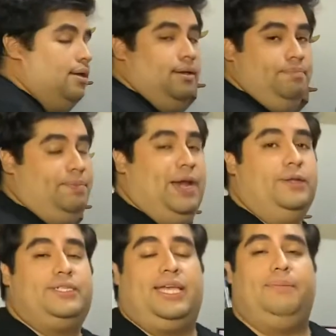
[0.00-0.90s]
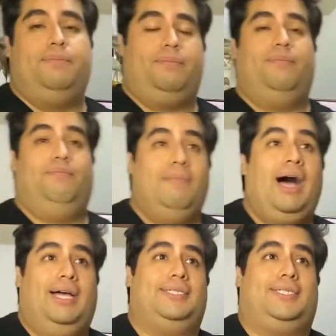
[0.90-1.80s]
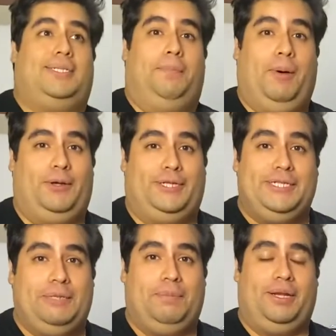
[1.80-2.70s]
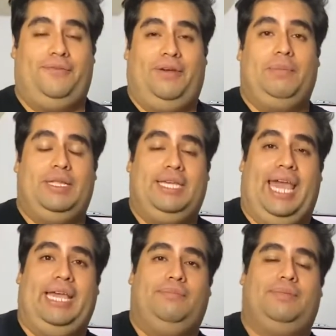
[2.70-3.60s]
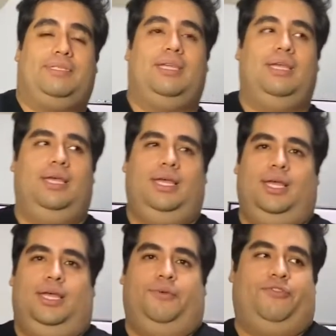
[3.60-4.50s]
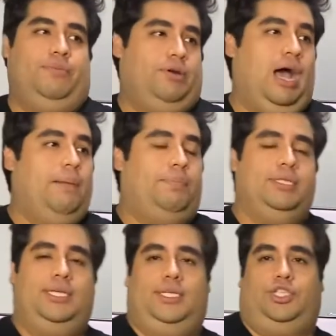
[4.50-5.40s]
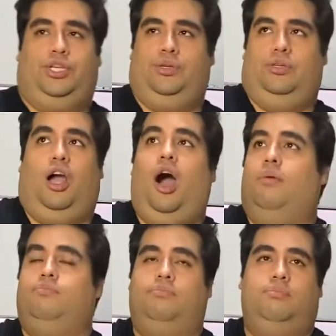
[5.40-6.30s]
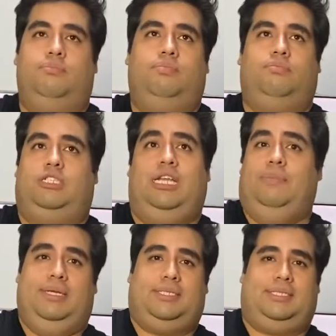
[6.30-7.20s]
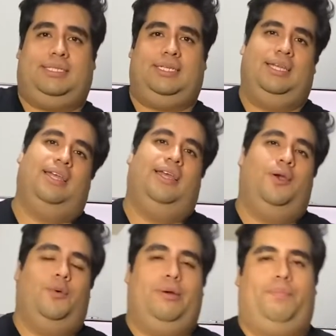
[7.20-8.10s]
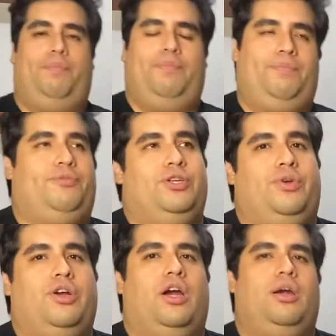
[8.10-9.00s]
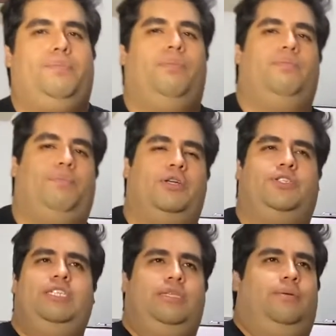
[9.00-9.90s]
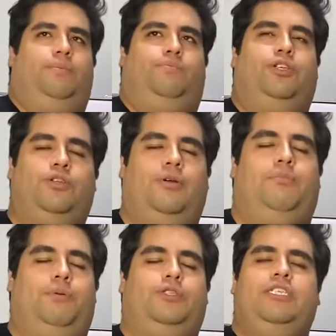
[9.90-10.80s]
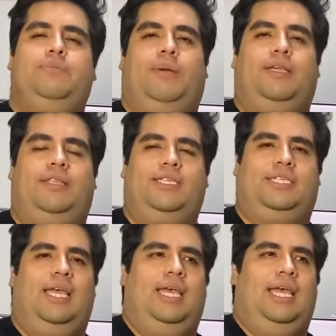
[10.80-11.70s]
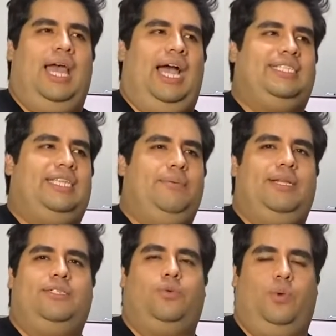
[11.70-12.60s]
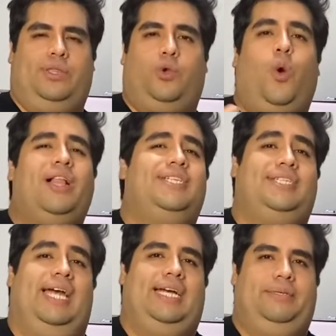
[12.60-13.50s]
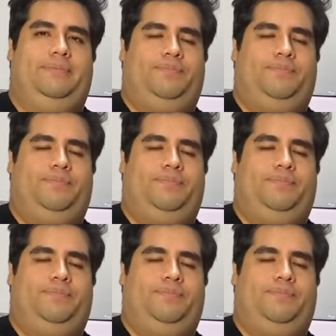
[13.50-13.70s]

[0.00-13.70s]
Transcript: Parents must participate in family games, from Monopoly to home cinemas, where children are participating in these activities with quality time.